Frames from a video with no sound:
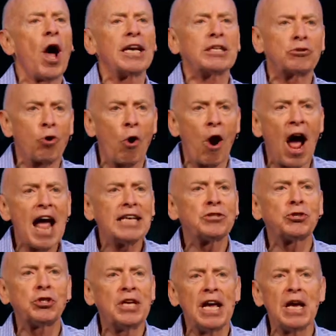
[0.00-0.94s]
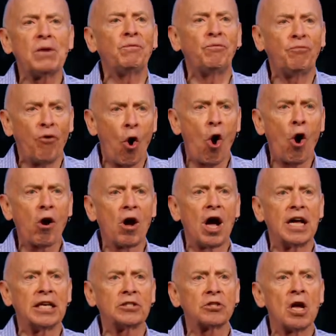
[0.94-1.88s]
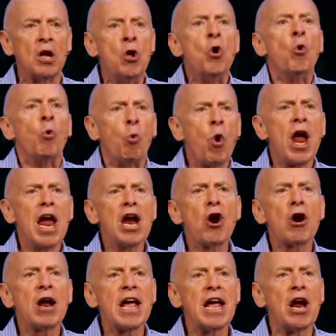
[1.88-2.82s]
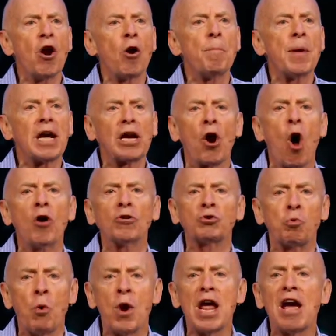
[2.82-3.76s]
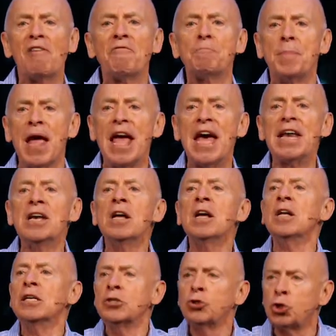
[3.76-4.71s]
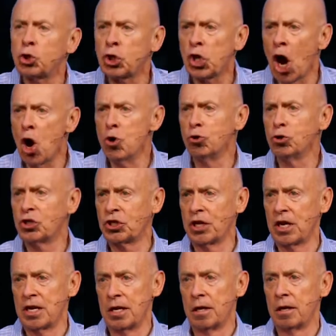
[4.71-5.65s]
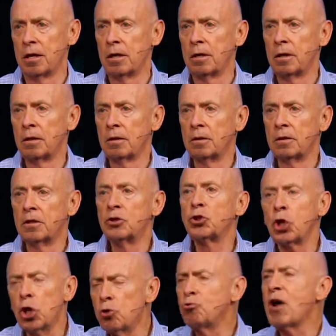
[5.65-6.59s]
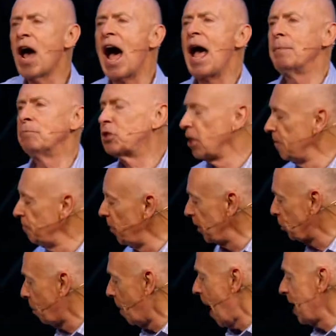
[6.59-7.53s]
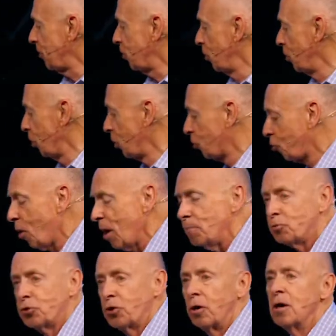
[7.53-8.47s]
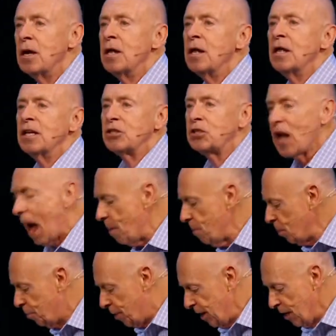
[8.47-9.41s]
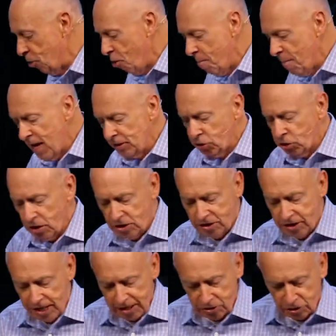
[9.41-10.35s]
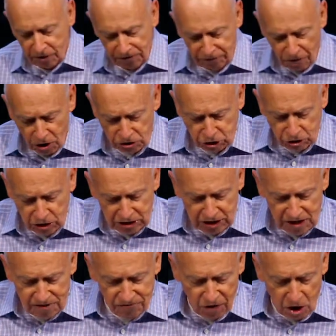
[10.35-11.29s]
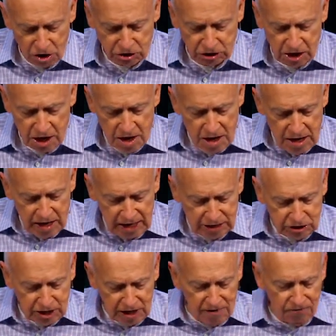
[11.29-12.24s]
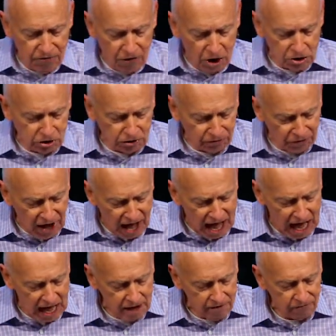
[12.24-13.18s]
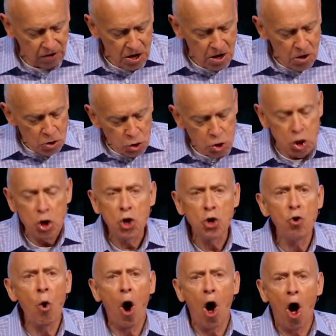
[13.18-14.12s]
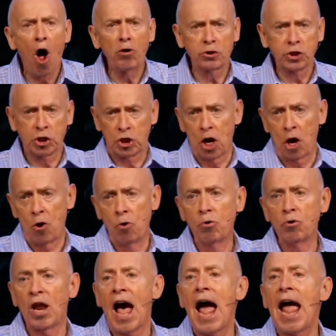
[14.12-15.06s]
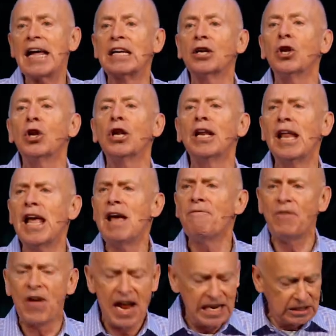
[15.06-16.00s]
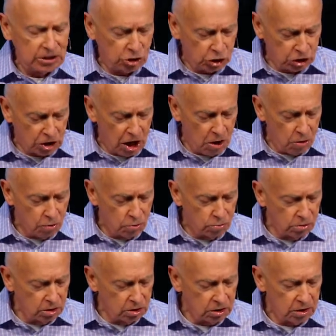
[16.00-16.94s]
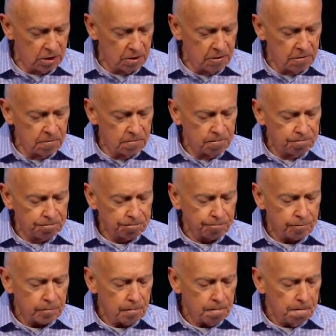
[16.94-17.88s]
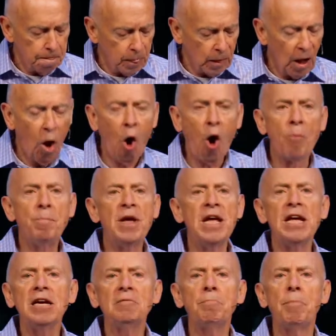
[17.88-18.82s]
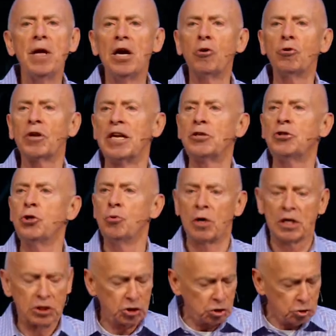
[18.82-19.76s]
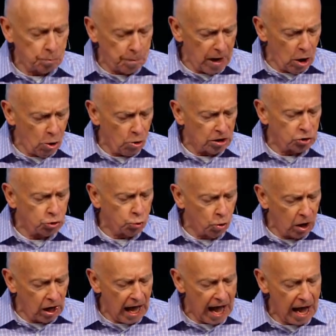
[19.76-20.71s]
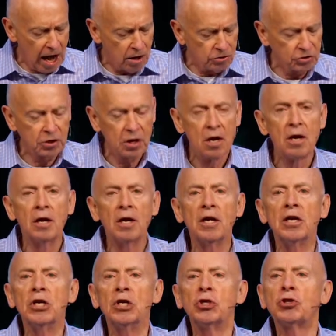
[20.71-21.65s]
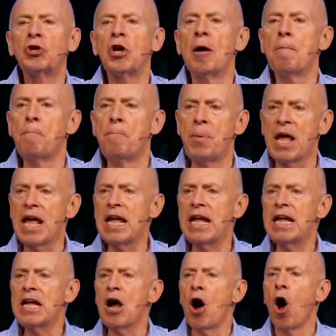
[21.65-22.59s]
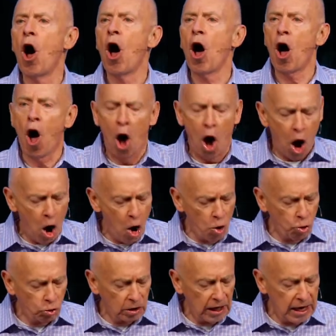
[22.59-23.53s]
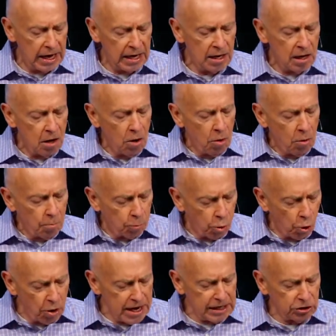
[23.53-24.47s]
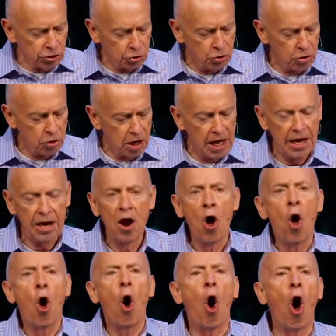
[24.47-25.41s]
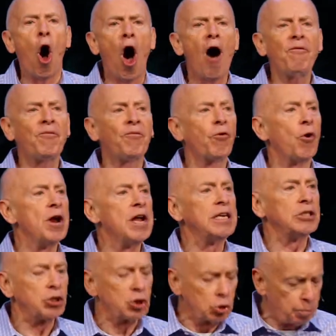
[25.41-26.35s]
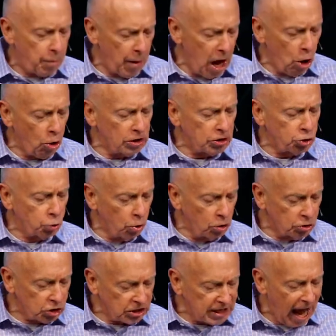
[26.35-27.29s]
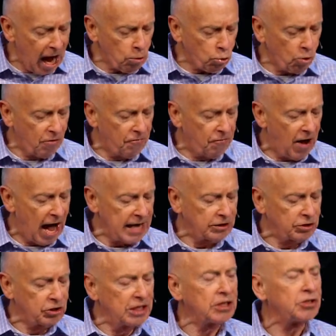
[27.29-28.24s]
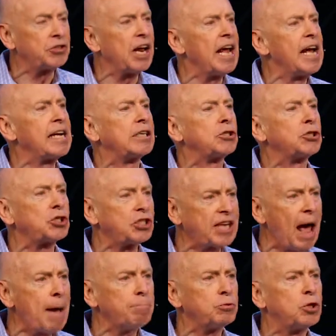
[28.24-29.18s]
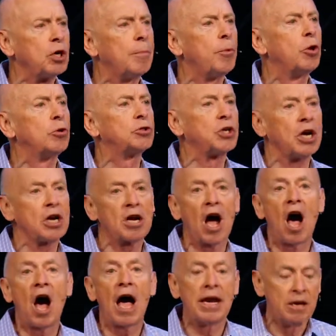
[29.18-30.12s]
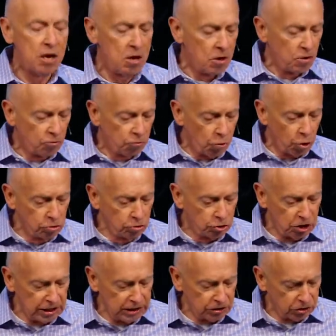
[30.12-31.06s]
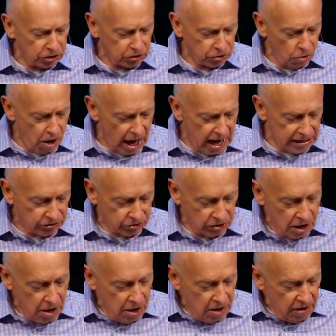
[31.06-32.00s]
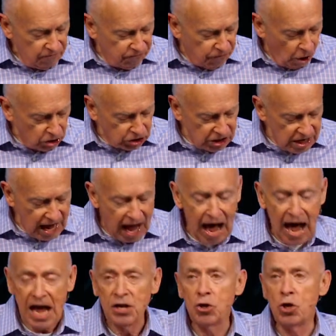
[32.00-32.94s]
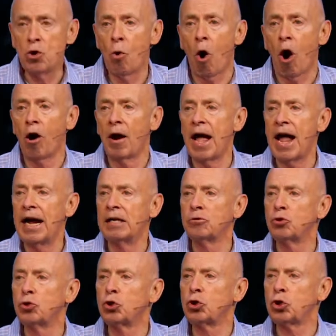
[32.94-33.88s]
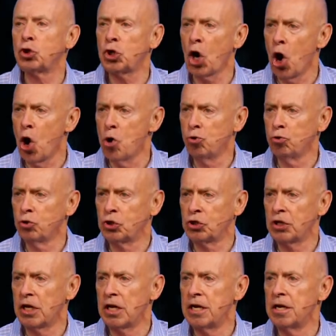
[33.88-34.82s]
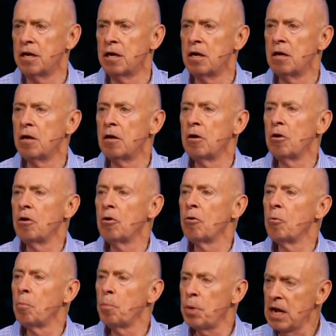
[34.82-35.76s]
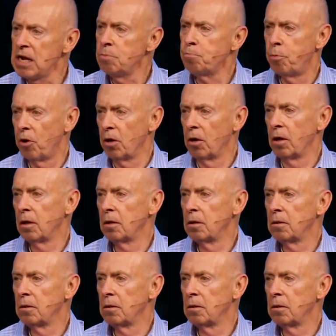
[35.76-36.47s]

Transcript: what Christ did for us. We're here because we have been chosen. Two times in this passage of scripture, Simon Peter mentions this. The first is in verse is in verse 5. You also, like living stones, are being built into a spiritual house to be a holy priesthood, offering spiritual sacrifices acceptable to God through Jesus Christ. Verse 9, you are a chosen people.